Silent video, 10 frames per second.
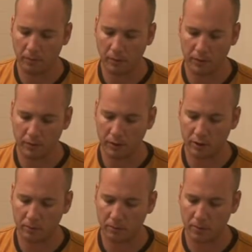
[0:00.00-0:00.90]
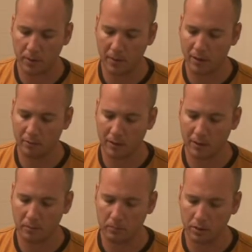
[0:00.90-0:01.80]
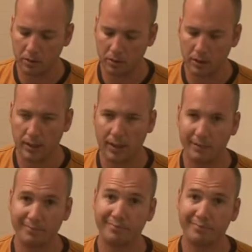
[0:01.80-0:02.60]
for this experiment, really, I'm just looking at